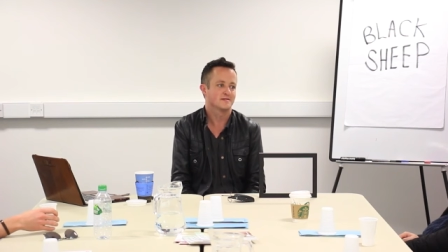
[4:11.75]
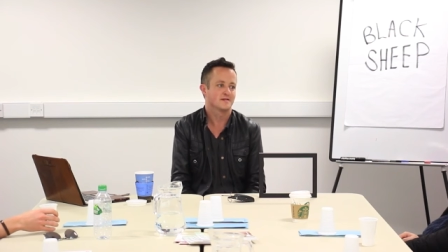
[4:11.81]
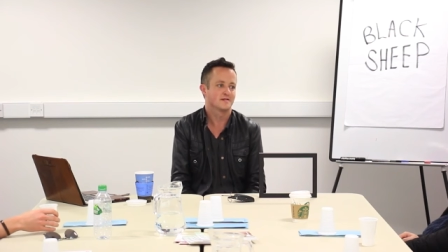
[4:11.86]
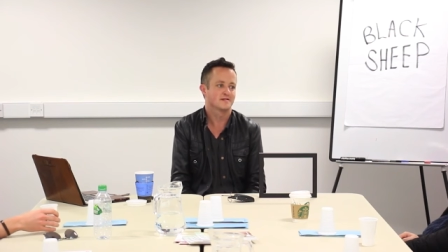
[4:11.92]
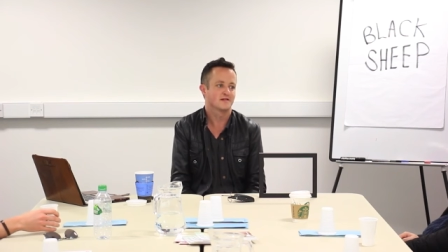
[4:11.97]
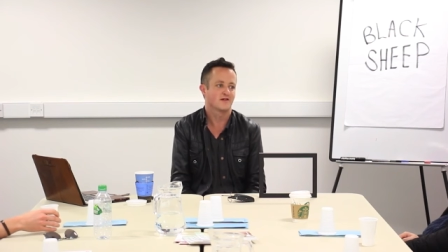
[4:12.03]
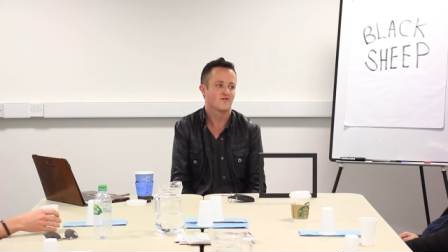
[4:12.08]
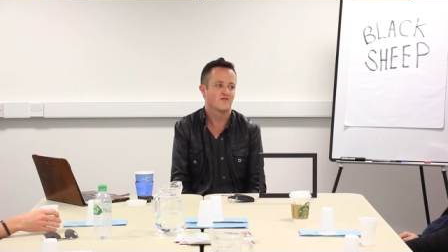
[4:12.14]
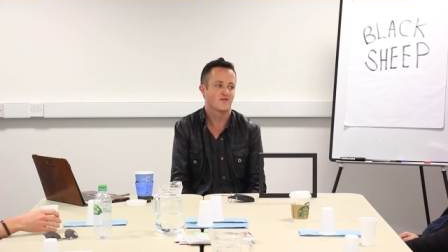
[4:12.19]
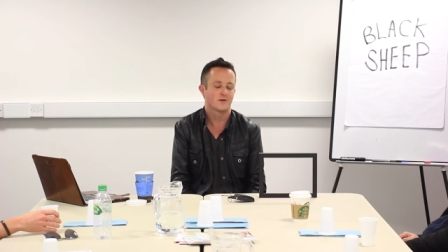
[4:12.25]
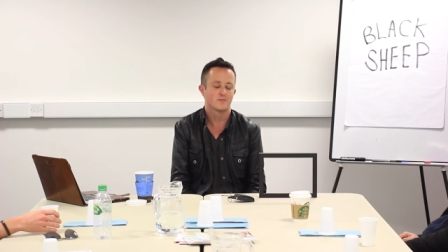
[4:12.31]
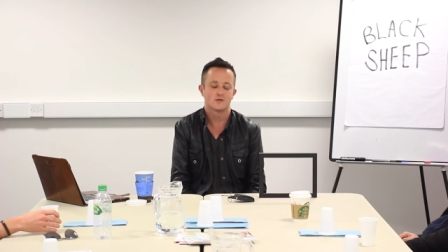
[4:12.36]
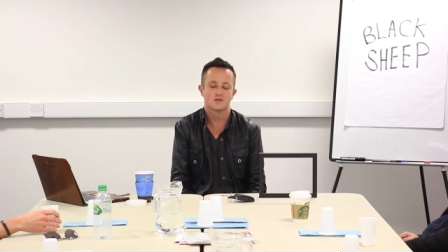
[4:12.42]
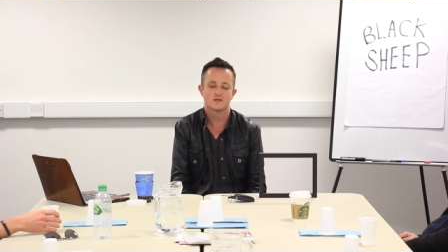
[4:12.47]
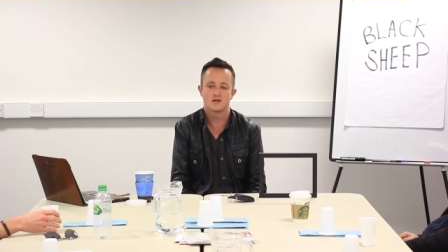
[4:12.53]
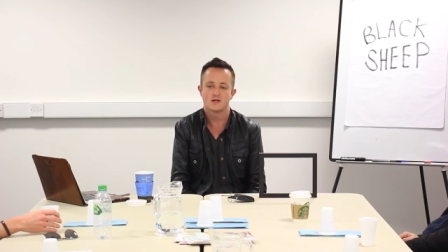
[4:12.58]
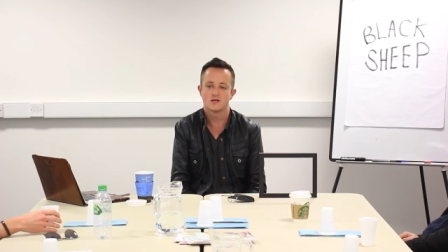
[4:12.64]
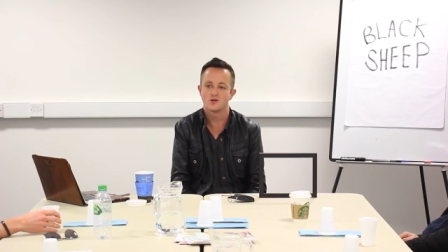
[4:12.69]
There's that
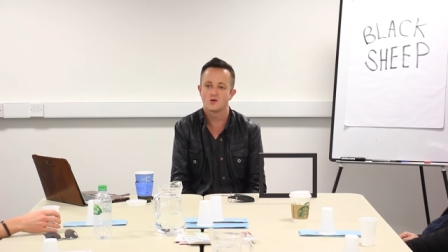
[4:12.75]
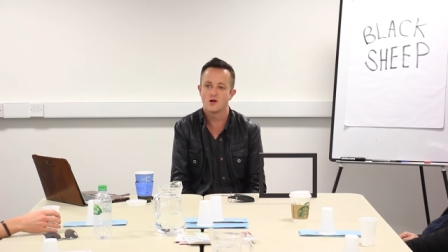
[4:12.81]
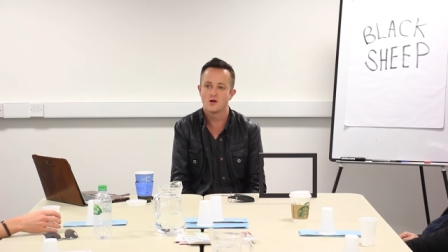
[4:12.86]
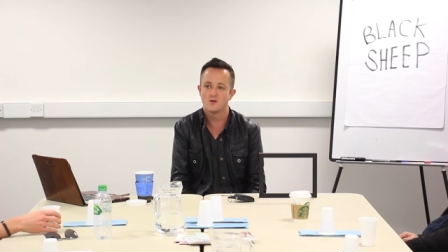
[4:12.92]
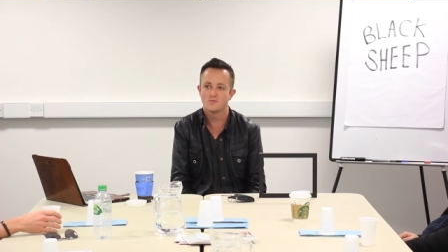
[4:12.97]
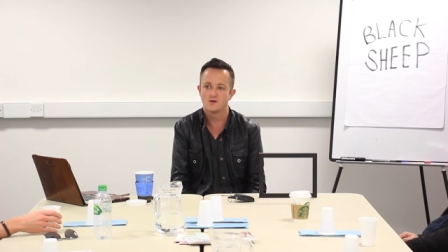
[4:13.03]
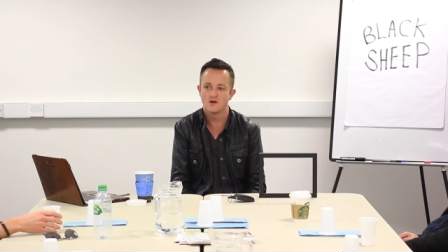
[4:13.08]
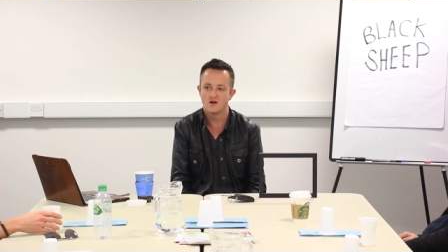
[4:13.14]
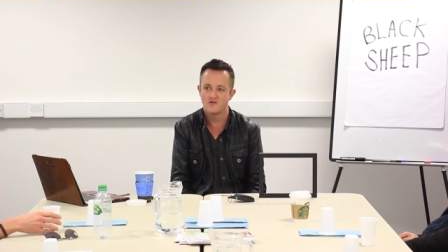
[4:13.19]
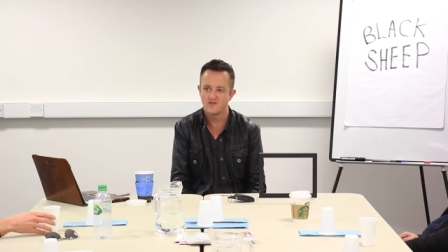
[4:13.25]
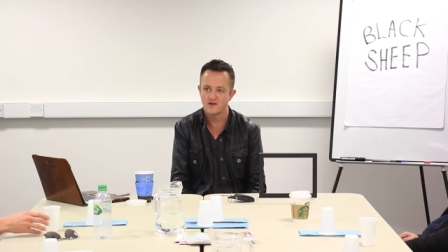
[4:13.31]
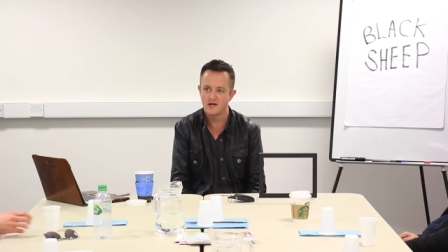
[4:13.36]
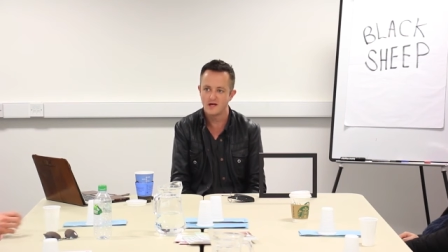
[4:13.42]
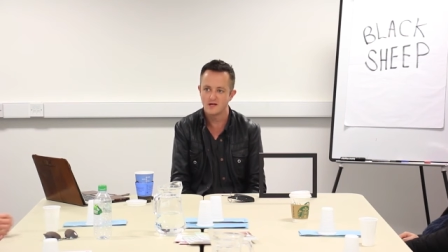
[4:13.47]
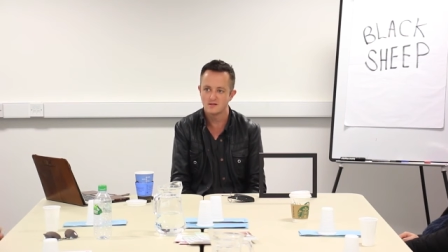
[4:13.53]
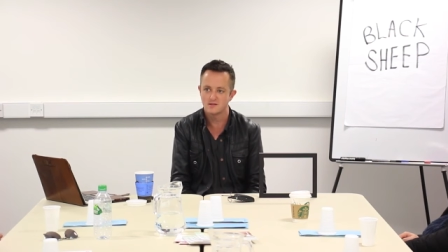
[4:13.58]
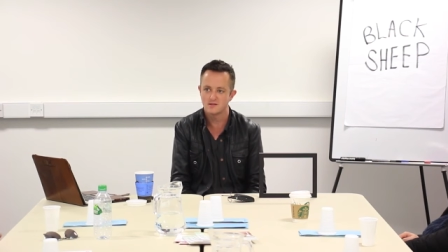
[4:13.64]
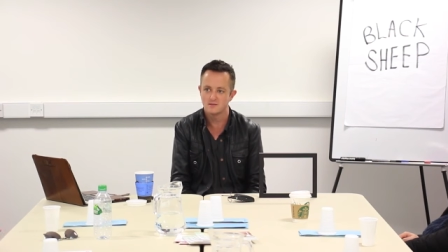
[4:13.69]
famous saying, you can't be half a
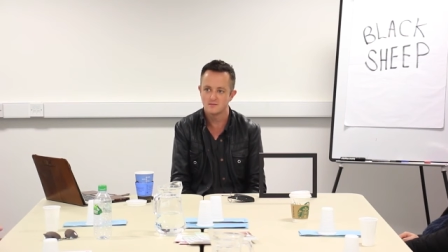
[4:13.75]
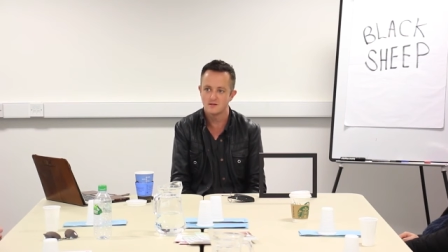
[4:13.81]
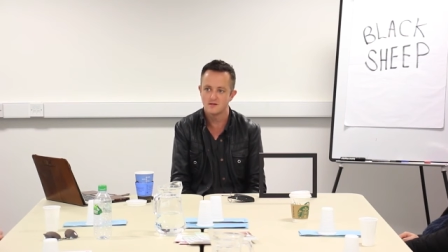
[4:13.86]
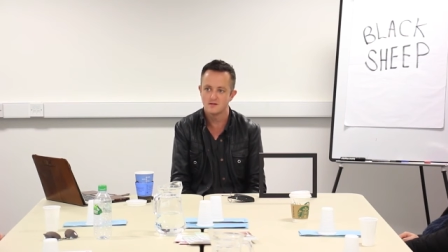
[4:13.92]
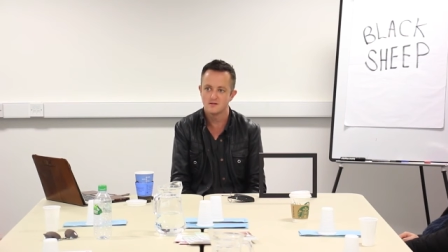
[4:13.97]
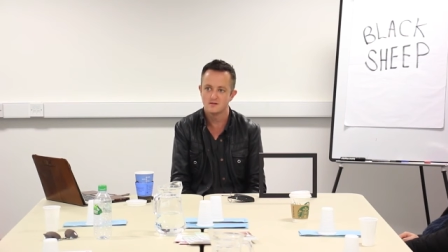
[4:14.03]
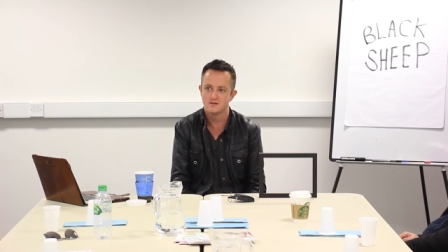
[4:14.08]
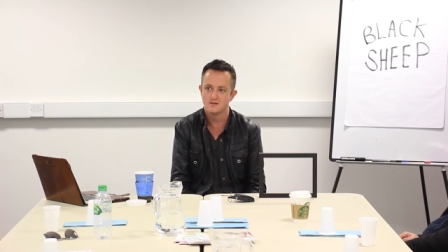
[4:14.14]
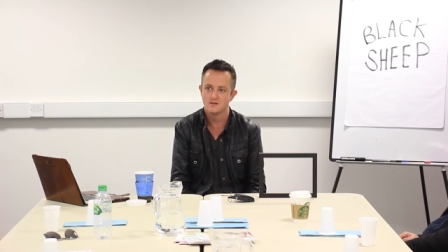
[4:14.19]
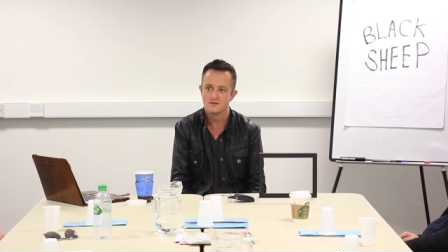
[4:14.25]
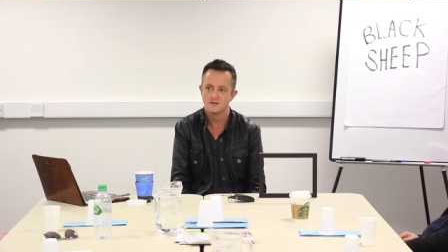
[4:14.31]
gangster, right?